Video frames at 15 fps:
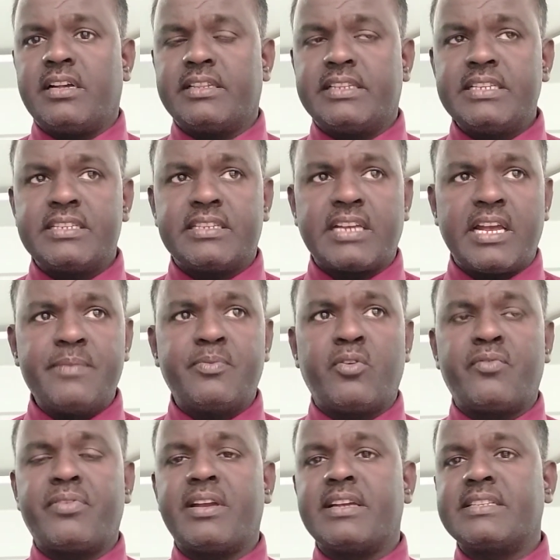This type
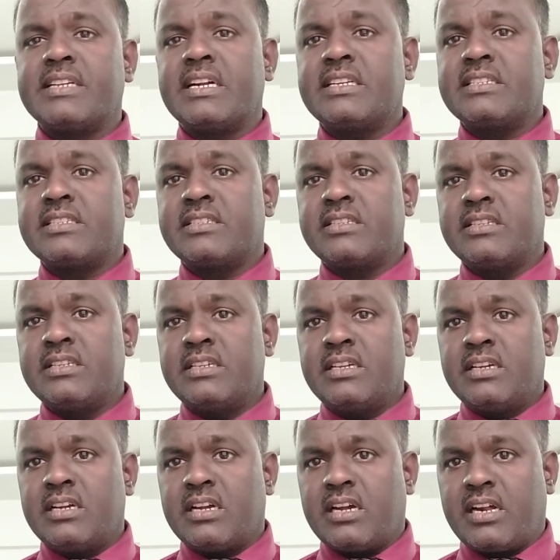of hazards
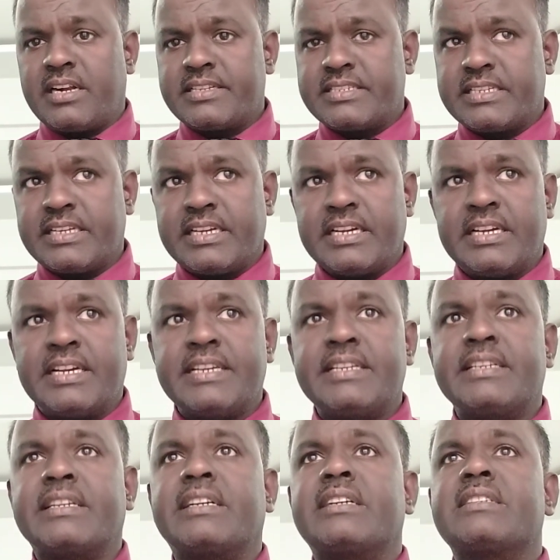are
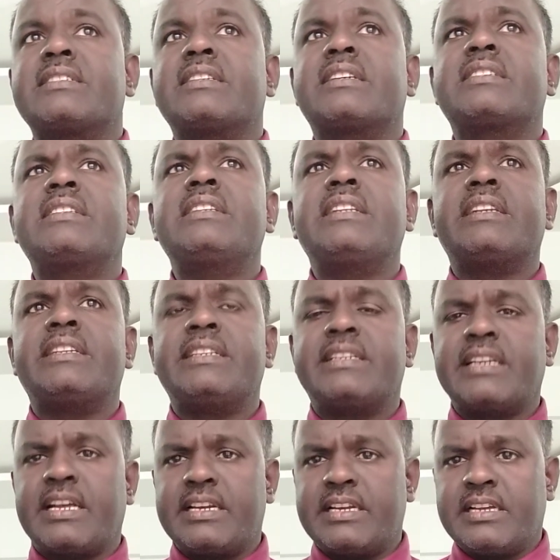in construction,
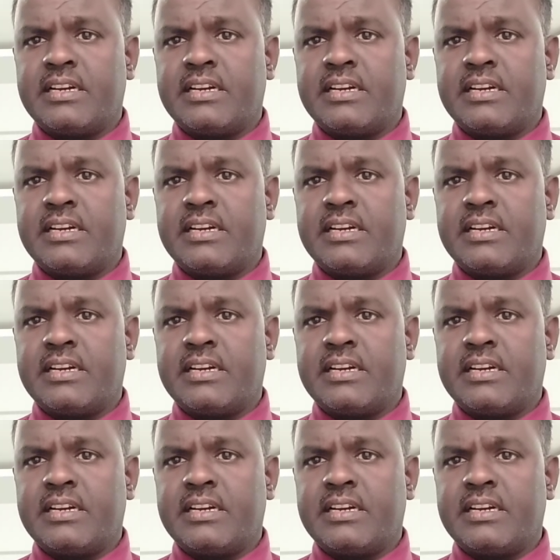entire